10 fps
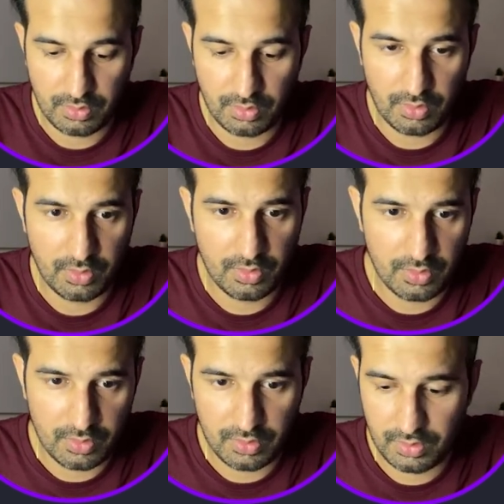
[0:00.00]

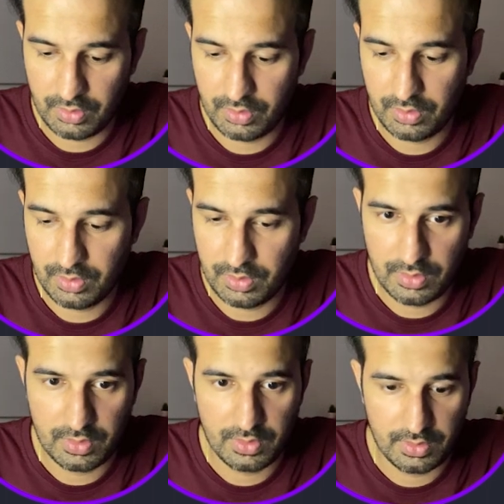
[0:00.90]
Ron,
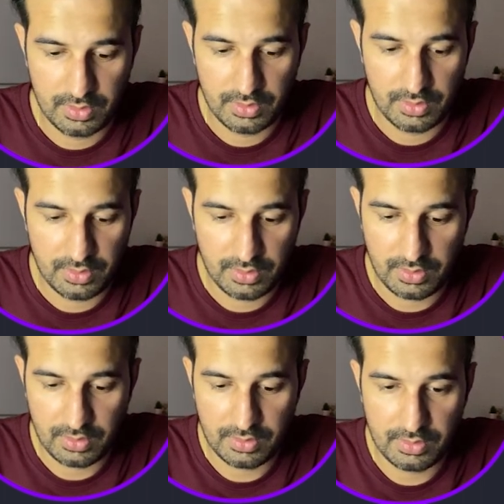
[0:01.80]

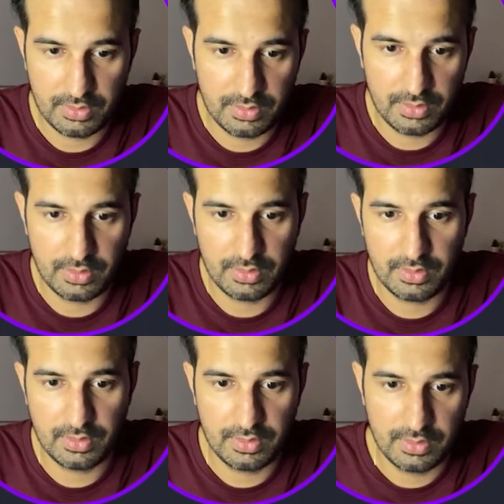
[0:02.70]
uh, that,
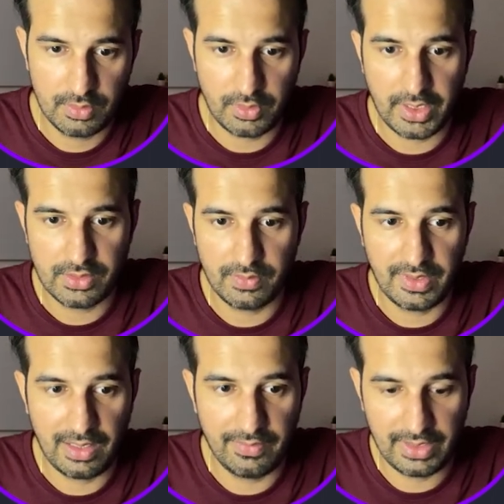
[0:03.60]
uh, okay, so we
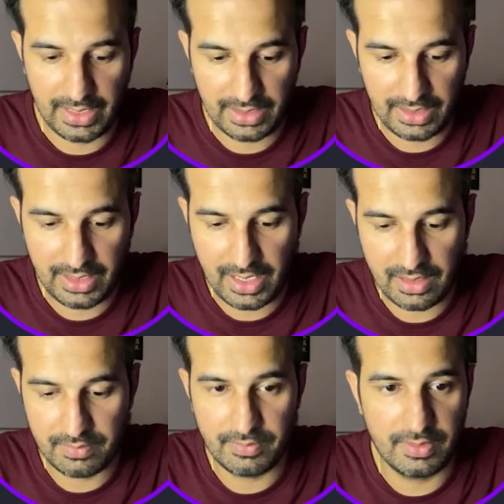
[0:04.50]
have an array
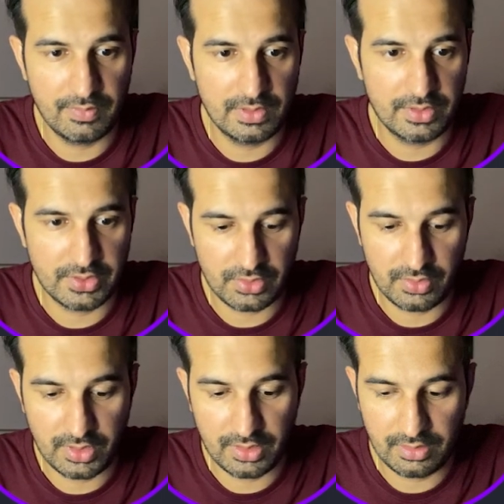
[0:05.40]
and we will just
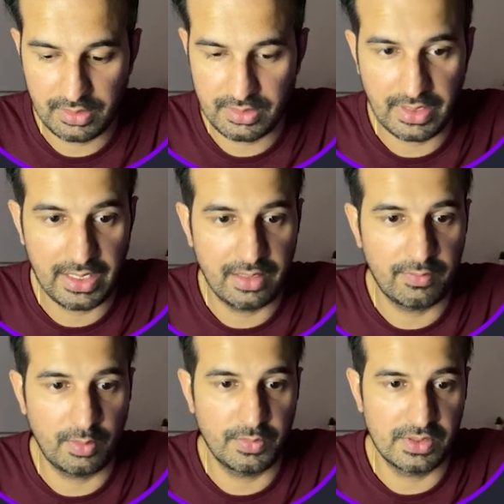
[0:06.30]
return this array
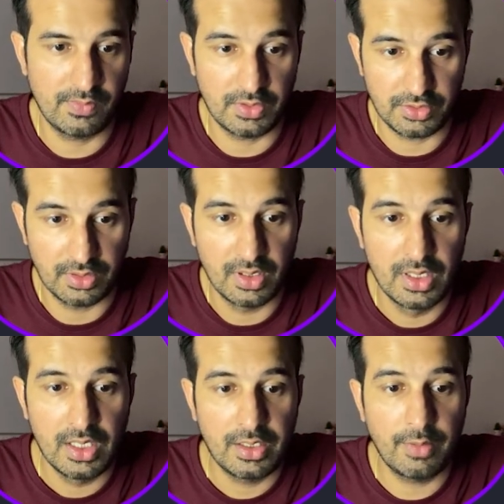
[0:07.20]
from this function.
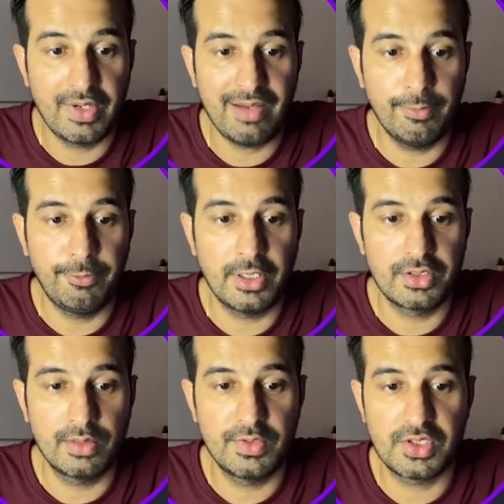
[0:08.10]
Now we have a
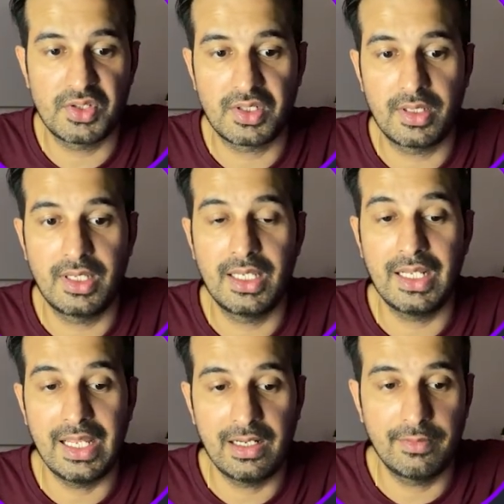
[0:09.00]
function which is returning an
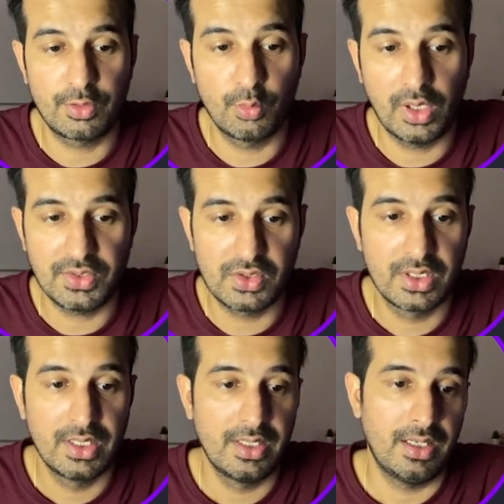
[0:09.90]
array to us.
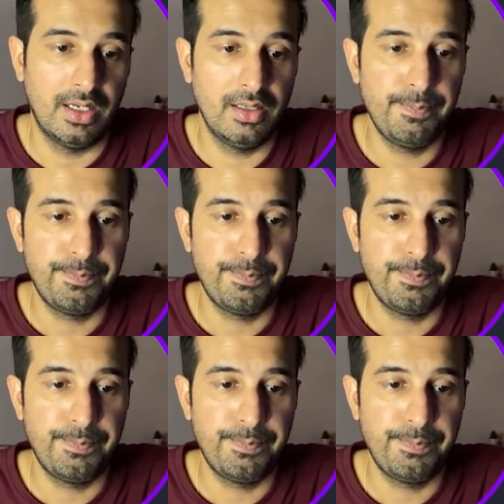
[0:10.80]
Uh,